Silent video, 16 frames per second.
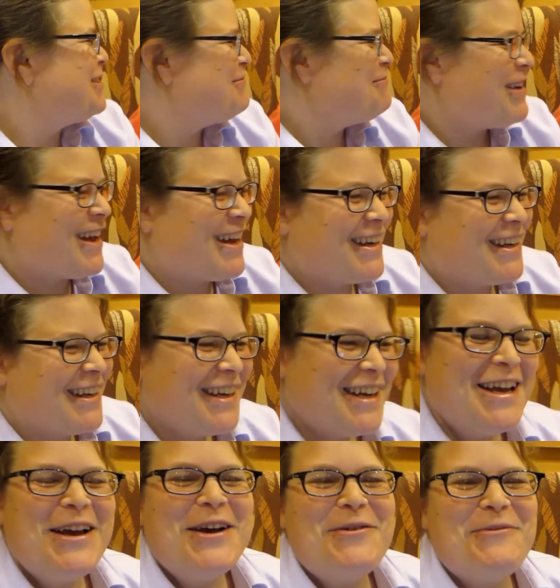bad.
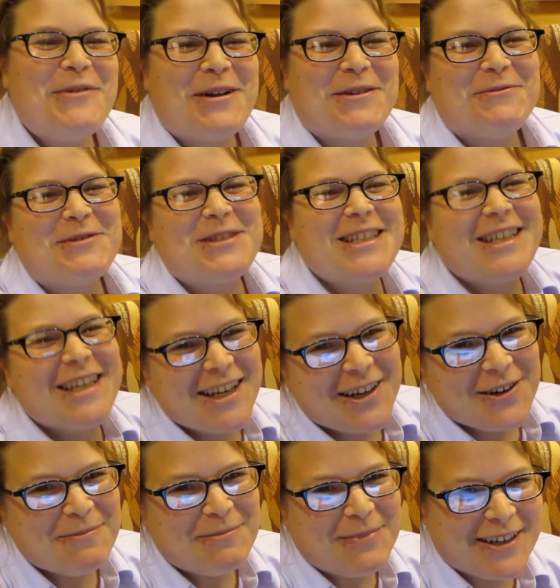Well, we're sitting
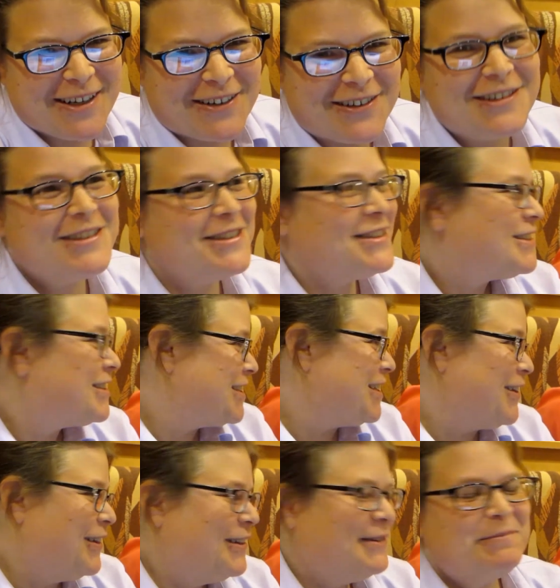here at Panera
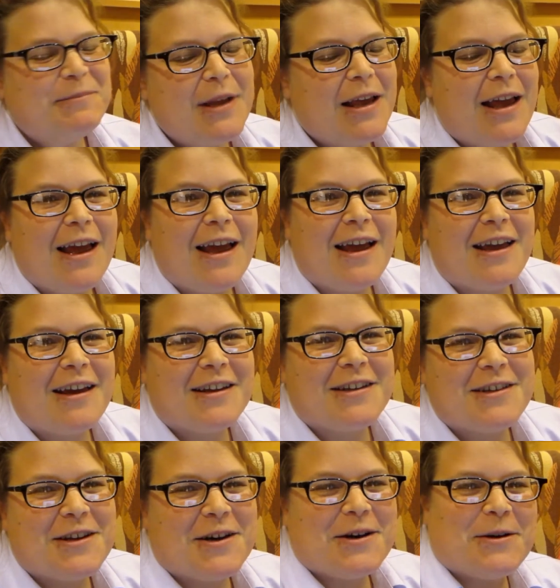still,
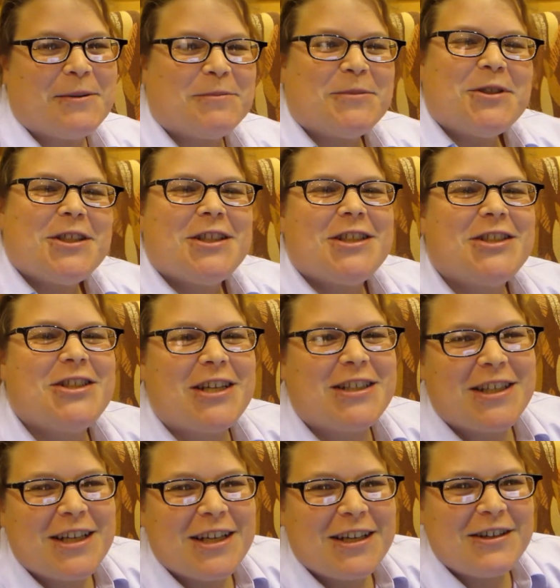and um,
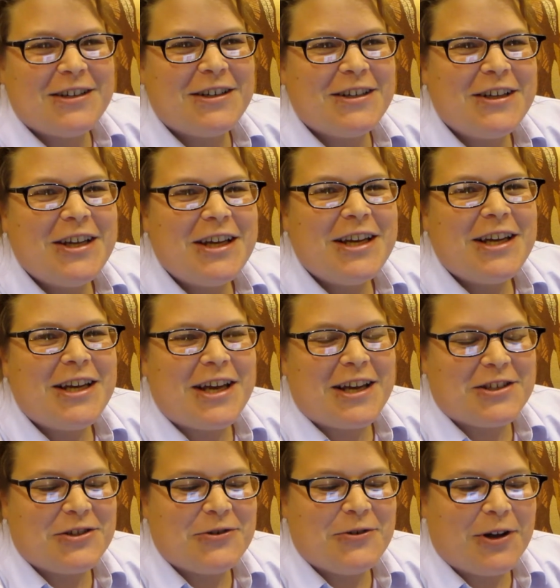Jessica,
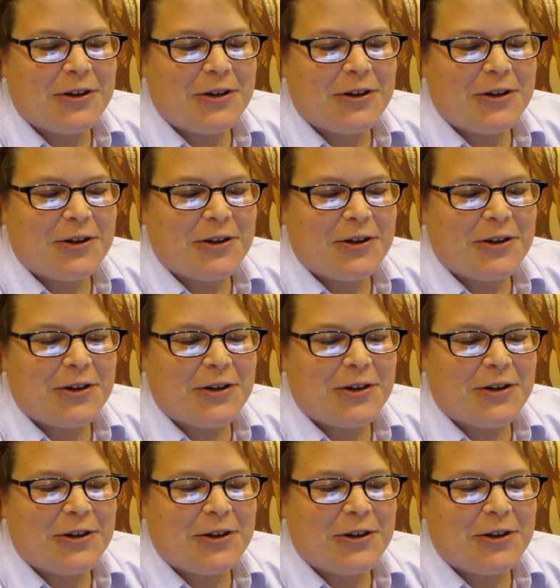as you